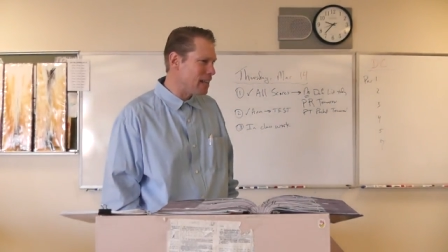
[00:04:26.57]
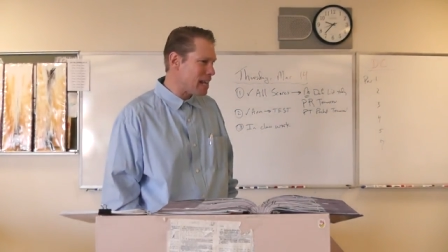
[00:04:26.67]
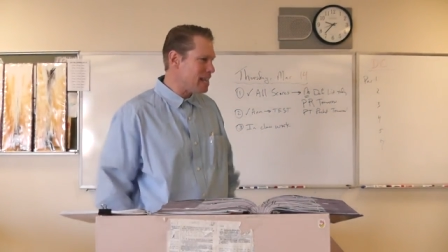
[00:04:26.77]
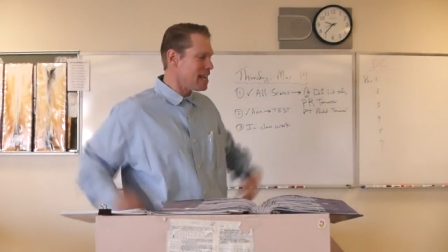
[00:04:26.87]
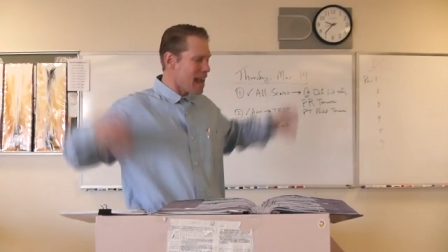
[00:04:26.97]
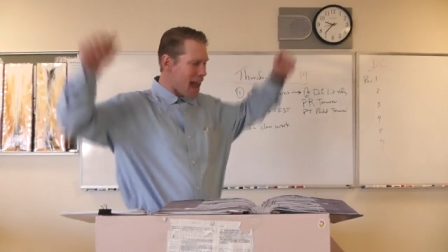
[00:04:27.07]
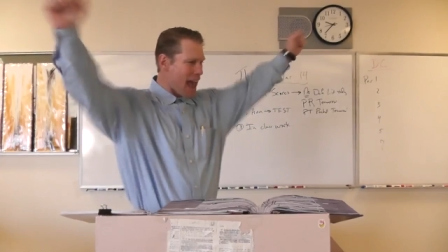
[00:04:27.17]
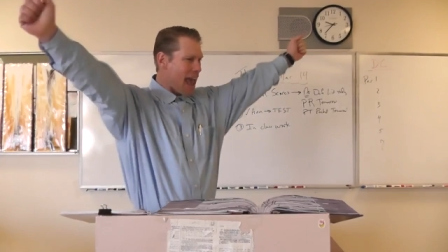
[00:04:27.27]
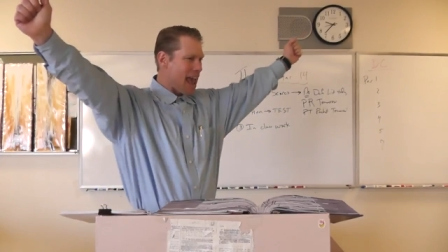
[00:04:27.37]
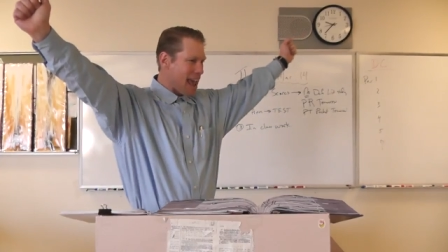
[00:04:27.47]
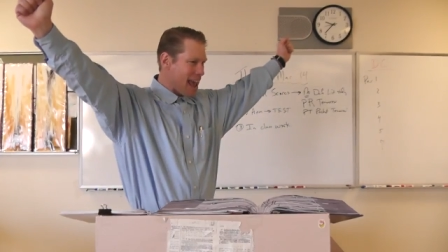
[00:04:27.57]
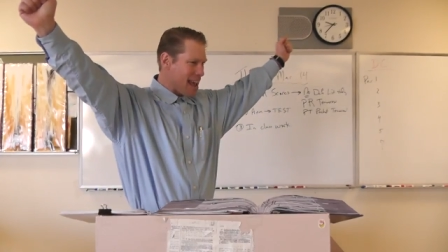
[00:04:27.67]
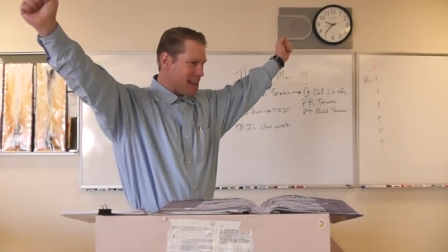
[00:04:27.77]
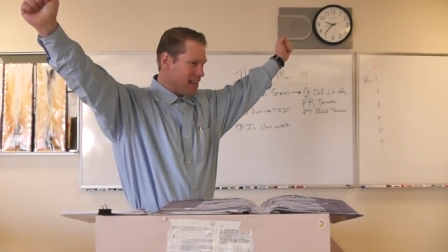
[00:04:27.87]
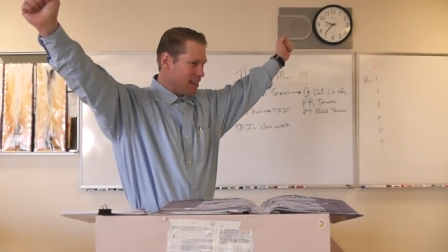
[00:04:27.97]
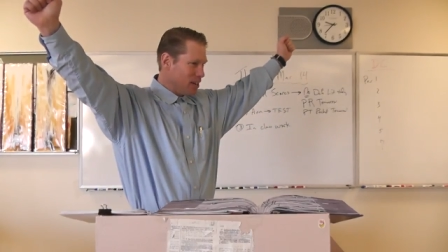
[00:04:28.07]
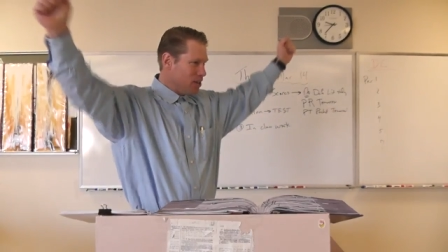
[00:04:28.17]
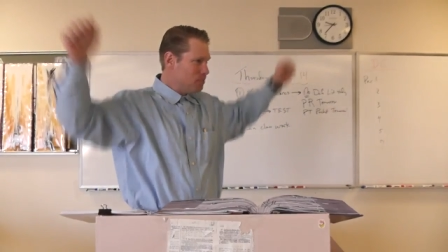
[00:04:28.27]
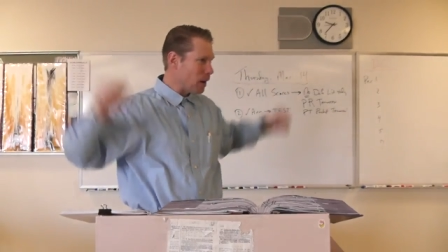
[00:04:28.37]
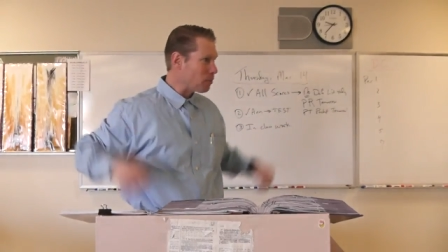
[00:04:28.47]
the yay,
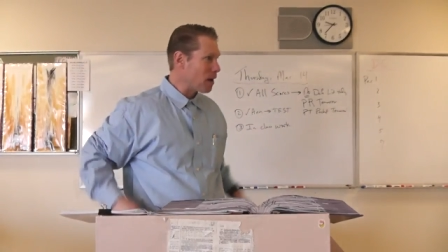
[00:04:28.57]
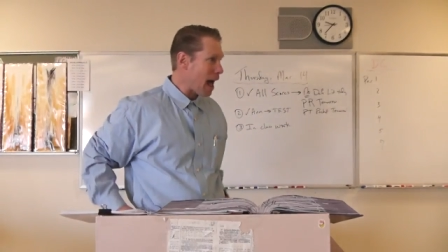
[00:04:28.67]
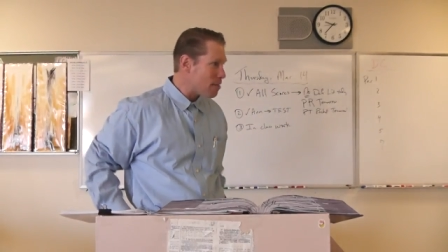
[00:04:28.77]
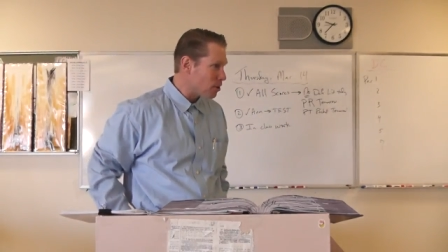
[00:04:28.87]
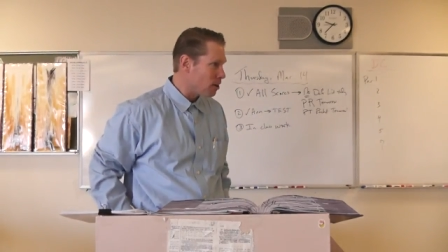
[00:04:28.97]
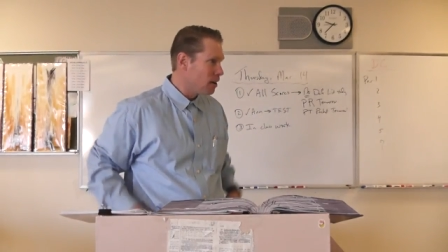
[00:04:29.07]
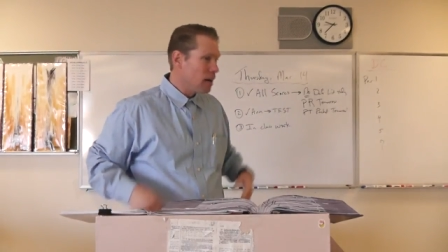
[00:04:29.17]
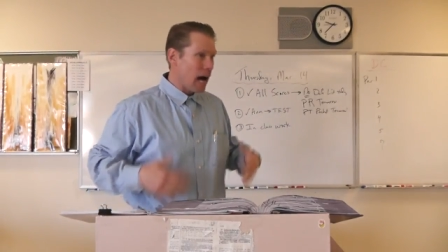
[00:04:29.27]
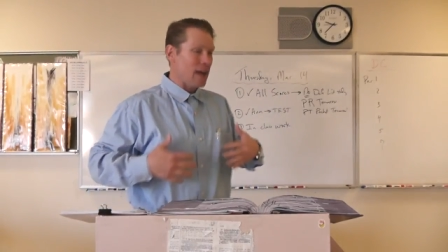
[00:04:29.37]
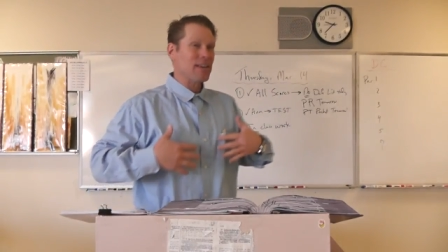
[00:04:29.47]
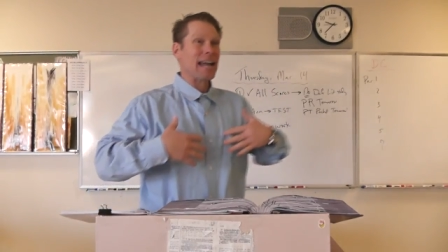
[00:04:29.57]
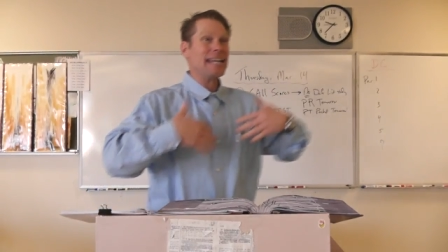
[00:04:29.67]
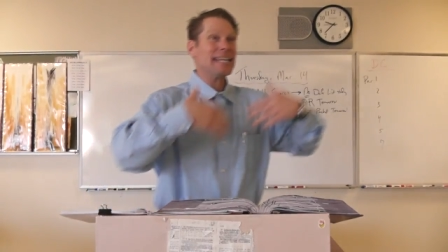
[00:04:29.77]
but rather, I've got to